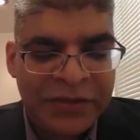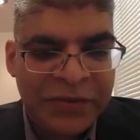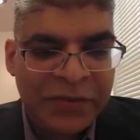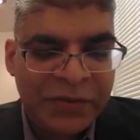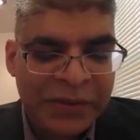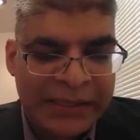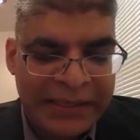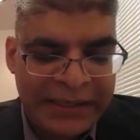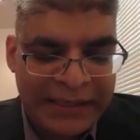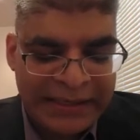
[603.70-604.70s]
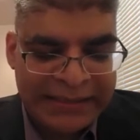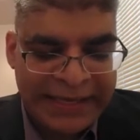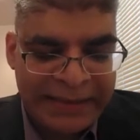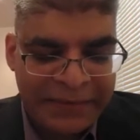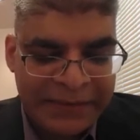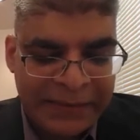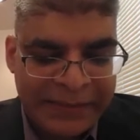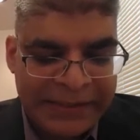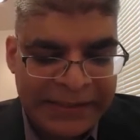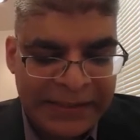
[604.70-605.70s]
two examples that
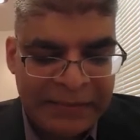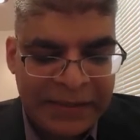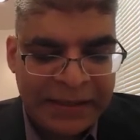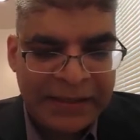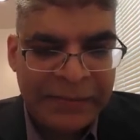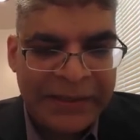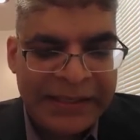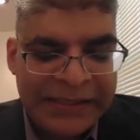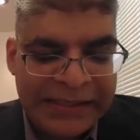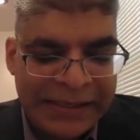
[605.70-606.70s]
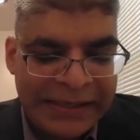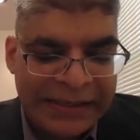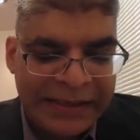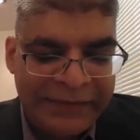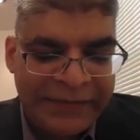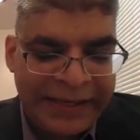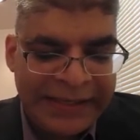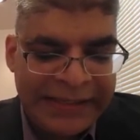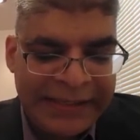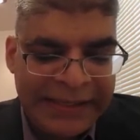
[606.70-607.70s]
we see in the market. One is the
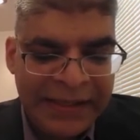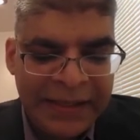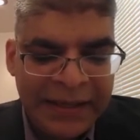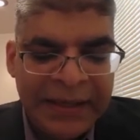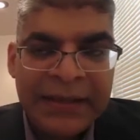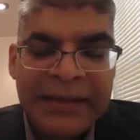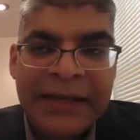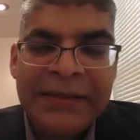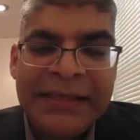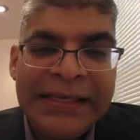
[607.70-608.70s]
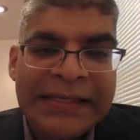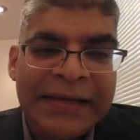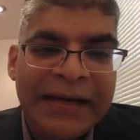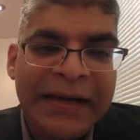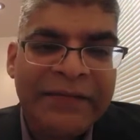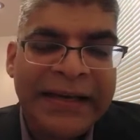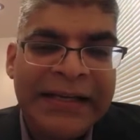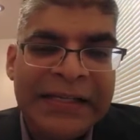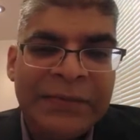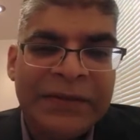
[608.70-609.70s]
RFID. Now these
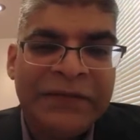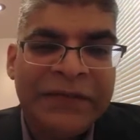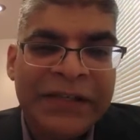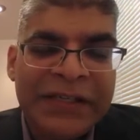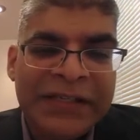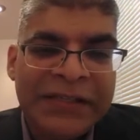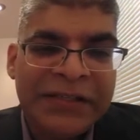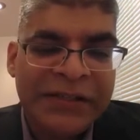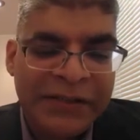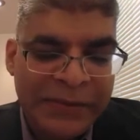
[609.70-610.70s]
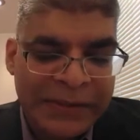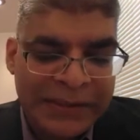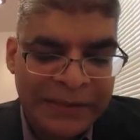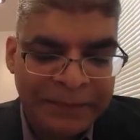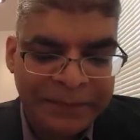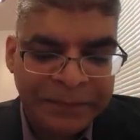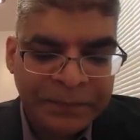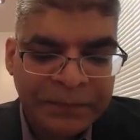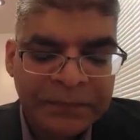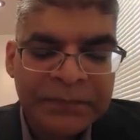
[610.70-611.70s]
RFIDs were first introduced.
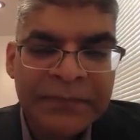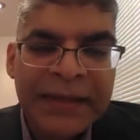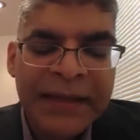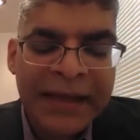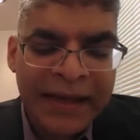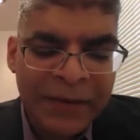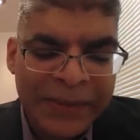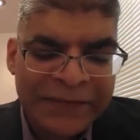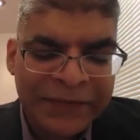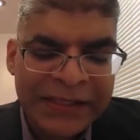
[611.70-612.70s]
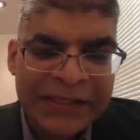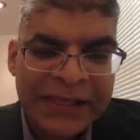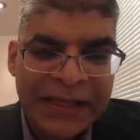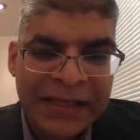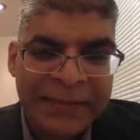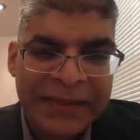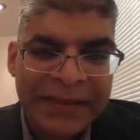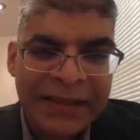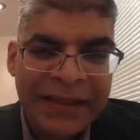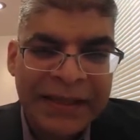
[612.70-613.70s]
We first saw them in